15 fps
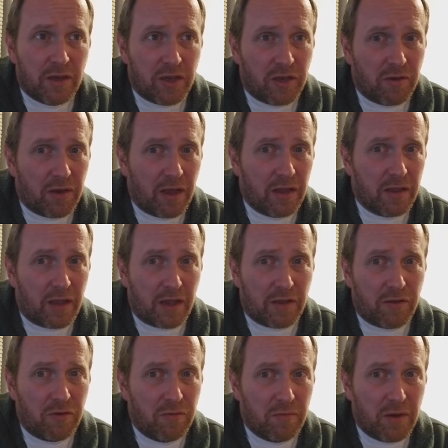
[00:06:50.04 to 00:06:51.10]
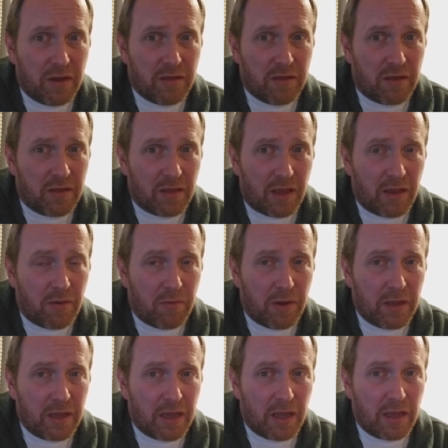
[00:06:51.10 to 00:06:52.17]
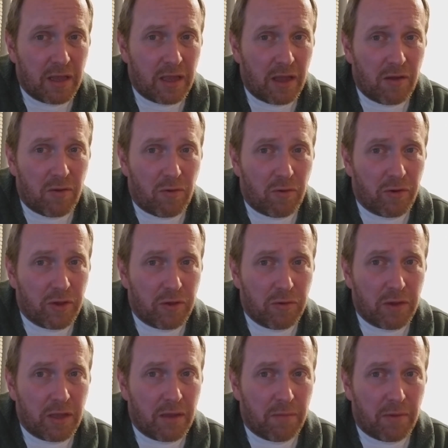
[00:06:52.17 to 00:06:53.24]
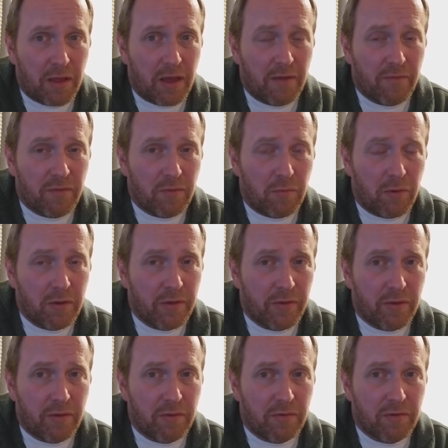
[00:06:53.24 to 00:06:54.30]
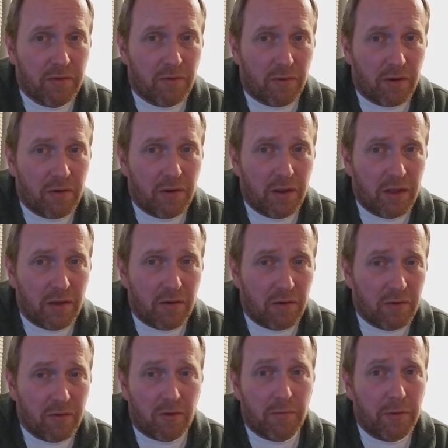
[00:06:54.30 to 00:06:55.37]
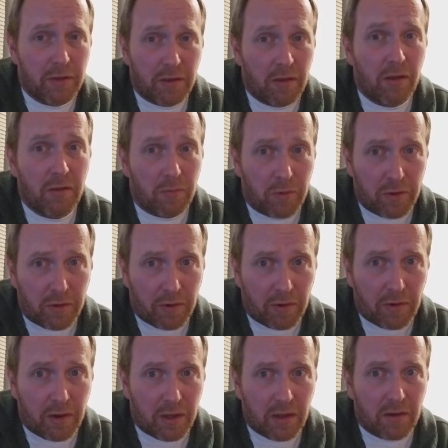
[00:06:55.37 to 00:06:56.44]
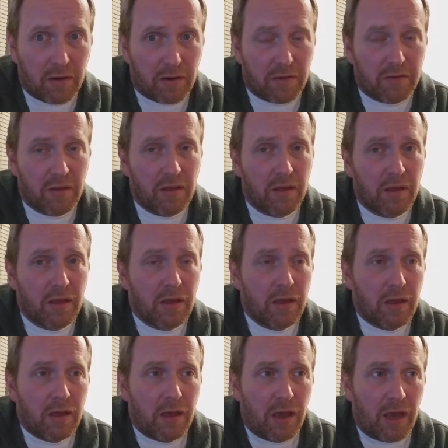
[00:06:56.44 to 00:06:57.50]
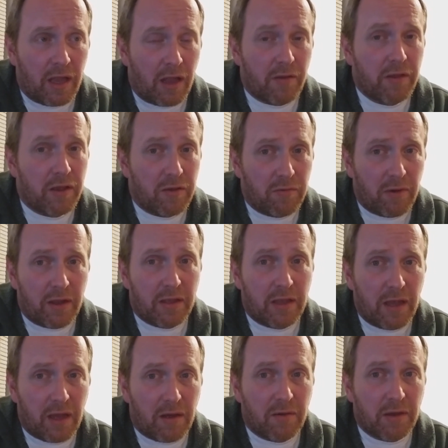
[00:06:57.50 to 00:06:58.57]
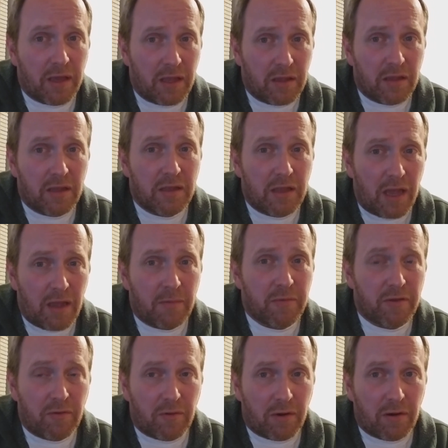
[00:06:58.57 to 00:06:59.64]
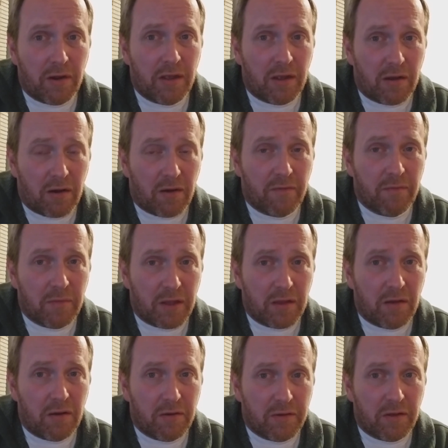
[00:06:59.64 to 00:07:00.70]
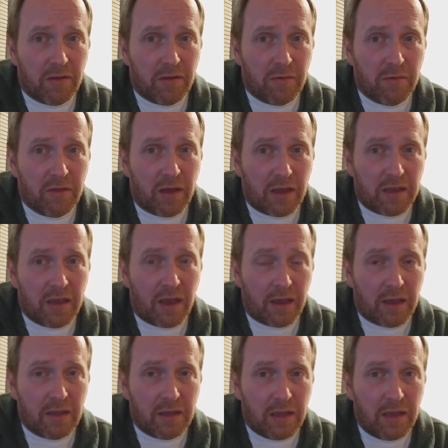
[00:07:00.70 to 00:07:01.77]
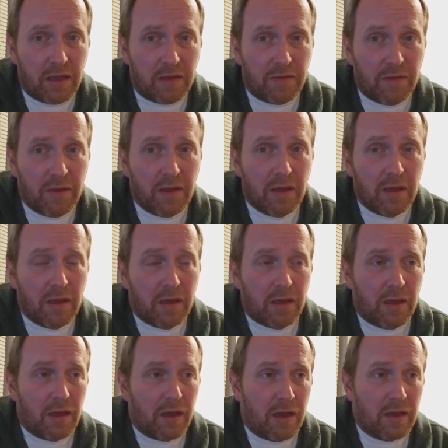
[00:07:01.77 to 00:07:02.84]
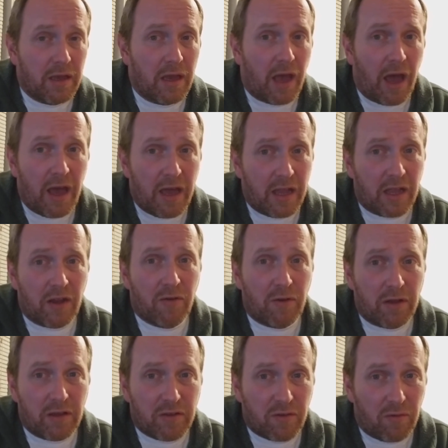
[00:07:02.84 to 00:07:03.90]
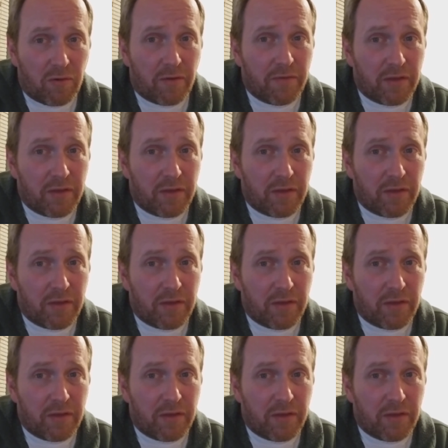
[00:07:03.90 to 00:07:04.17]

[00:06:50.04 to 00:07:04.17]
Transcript: you got like two months in layaway to get it out, or you can apply for one of their store credit cards or put it on one of your credit cards. And I'll tell you right now, getting the damn store credit card from Guitar Center was like yanking teeth. I had a credit score of